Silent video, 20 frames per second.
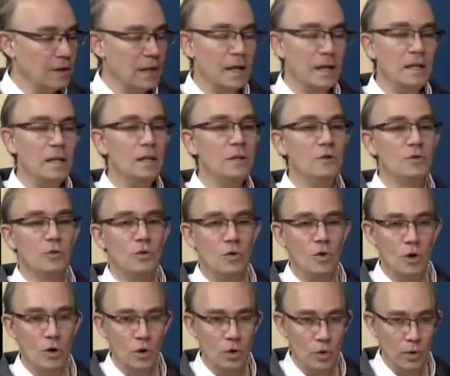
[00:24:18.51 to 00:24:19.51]
They need to
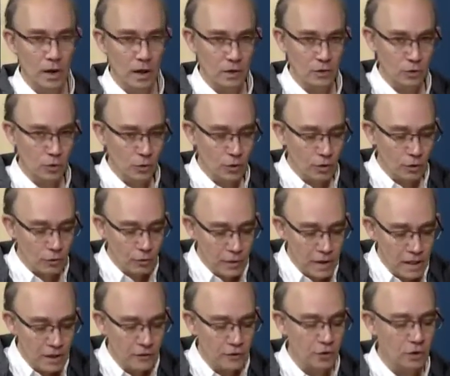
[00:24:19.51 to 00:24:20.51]
go and do the
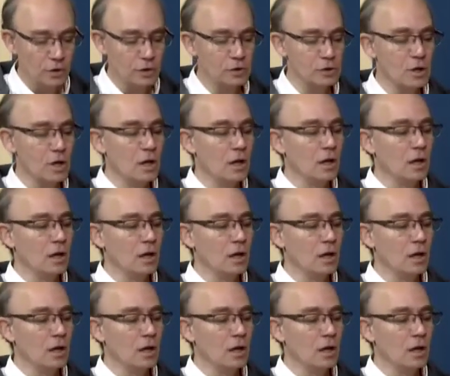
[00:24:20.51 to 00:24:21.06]
research.